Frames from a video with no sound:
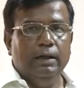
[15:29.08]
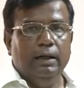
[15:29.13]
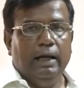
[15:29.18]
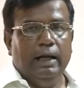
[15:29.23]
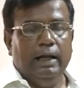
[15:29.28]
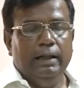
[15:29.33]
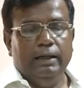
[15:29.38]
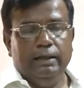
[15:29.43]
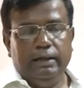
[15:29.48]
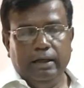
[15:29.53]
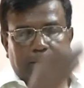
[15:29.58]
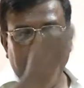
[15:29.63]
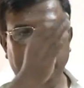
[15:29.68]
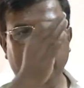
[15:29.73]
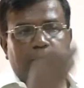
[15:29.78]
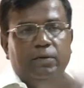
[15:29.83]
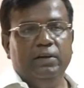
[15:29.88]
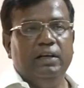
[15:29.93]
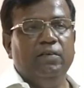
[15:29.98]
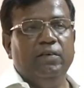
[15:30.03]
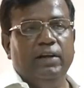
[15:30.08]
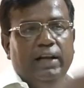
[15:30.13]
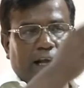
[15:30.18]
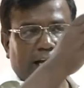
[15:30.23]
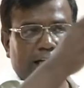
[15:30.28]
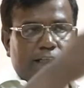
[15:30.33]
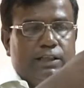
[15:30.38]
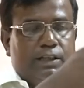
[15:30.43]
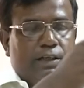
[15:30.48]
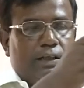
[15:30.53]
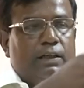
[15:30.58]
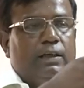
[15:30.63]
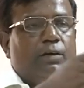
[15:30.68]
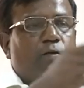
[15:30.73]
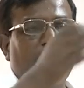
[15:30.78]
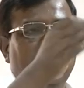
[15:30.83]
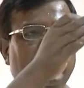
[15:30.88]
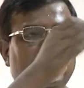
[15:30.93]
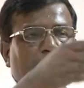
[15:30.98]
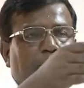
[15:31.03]
And the table will be given H,
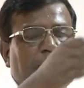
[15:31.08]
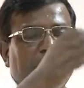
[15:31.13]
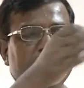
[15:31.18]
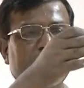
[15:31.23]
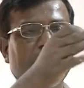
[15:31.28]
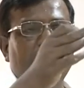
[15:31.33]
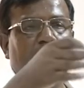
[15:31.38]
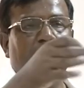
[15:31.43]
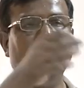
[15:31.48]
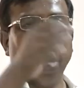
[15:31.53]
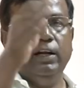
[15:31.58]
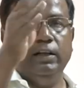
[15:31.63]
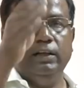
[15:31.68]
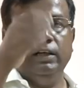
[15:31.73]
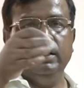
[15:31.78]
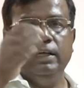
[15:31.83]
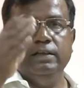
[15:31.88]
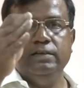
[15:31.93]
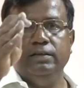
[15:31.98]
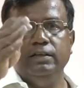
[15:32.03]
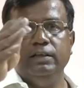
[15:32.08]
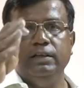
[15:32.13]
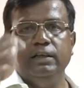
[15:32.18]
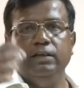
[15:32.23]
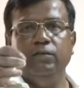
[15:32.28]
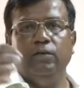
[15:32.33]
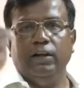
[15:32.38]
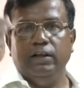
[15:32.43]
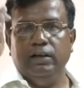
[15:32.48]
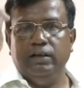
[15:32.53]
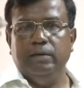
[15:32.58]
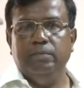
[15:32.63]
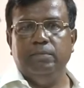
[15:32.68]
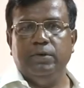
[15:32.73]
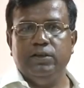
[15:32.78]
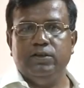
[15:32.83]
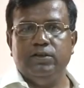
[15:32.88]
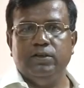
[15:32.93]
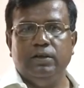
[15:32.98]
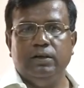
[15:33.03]
what is the pressure, what is the density, what is the
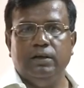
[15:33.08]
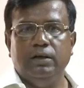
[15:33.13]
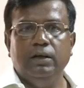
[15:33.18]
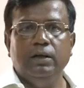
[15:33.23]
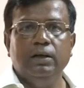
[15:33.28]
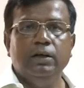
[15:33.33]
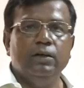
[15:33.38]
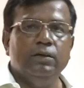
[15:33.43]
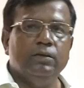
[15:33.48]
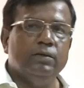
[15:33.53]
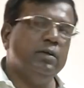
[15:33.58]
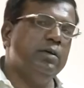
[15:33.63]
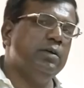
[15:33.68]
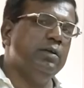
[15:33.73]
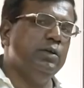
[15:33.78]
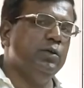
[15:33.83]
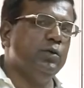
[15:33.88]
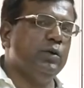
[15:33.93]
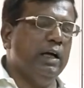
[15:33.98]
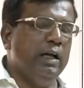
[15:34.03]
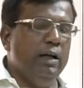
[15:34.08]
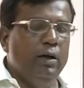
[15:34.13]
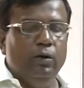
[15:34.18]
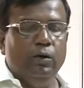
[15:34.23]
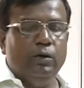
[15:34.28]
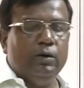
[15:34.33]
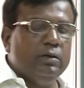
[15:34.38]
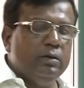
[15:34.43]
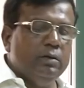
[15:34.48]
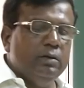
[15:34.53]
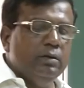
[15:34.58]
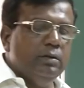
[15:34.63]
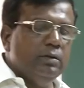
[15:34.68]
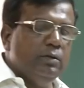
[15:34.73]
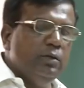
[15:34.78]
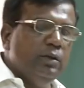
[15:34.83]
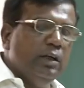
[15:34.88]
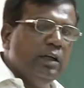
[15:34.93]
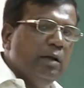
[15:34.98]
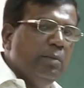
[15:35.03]
temperature. So you can look
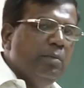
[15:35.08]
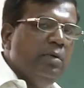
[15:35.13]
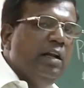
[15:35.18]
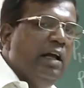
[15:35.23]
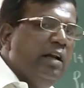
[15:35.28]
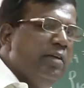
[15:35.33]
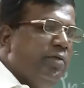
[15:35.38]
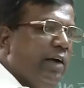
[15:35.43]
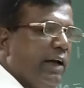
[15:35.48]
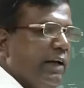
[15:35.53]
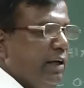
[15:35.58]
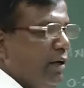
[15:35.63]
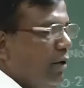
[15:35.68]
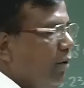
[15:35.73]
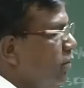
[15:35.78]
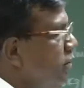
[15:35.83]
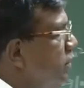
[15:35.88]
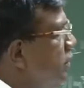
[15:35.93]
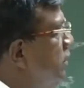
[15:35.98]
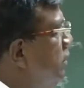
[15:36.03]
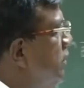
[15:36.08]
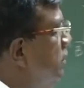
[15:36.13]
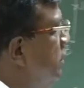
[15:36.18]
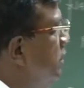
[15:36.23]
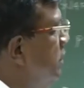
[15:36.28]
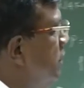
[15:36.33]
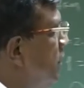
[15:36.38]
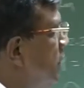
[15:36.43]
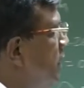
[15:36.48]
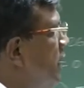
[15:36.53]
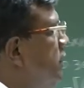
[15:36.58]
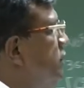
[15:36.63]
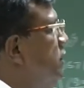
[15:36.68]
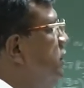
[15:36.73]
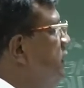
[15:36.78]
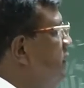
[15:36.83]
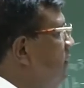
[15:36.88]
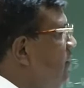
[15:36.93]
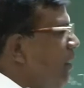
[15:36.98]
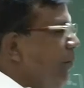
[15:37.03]
through the table and find out. Okay, so
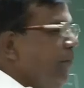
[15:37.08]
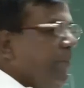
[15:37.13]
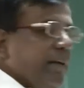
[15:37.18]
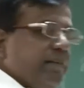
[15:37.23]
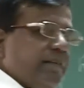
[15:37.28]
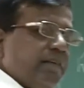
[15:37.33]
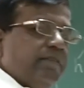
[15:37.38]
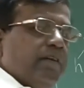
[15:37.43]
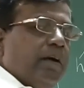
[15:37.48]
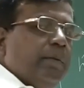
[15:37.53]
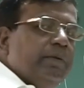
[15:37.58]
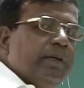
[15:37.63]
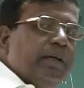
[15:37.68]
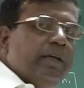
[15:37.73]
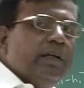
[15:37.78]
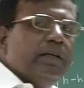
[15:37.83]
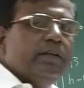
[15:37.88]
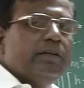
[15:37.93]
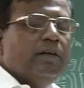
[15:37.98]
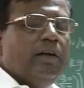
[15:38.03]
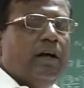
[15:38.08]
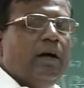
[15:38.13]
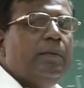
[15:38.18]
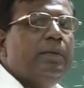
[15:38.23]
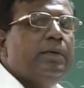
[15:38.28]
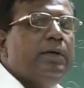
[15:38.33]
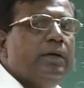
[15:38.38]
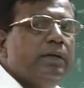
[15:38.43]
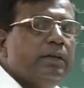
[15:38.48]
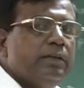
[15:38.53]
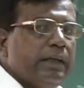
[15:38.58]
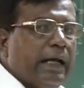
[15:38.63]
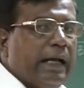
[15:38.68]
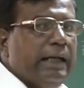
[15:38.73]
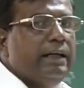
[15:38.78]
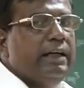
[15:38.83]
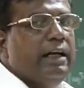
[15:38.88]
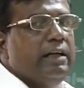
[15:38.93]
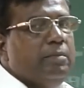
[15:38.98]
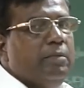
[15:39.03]
this is the basis of generation of
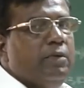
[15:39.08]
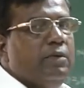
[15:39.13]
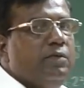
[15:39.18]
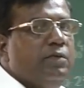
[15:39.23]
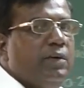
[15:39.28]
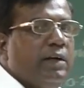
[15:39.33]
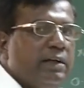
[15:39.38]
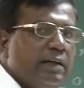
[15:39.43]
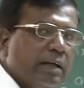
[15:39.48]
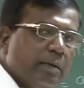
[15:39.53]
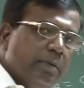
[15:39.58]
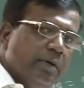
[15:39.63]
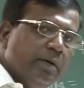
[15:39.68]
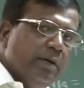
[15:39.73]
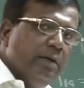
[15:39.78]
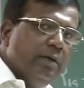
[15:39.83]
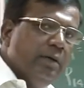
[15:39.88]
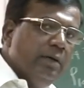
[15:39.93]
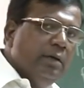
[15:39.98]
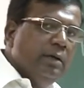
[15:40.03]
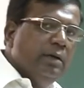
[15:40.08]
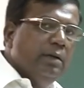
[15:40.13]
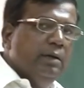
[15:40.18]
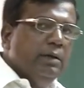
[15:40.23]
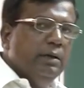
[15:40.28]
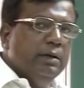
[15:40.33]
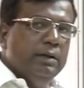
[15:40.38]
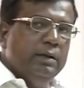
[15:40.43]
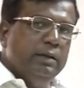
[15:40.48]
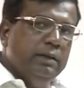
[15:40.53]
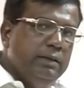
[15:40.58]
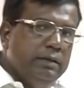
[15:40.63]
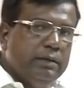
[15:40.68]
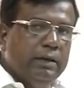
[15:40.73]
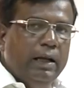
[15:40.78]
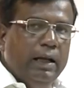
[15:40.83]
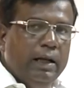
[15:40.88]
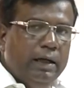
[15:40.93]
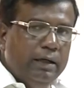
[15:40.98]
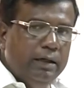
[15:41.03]
standard atmosphere table. This is
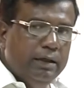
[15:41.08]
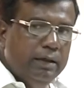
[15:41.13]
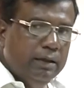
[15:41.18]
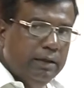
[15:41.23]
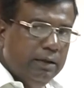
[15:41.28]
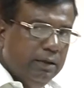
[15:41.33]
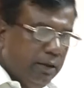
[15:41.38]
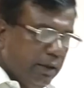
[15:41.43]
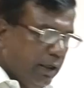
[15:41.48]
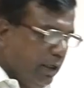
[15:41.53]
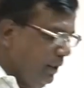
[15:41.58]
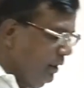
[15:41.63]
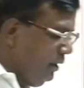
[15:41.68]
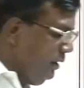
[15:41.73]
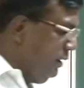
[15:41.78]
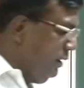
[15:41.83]
clear? Okay.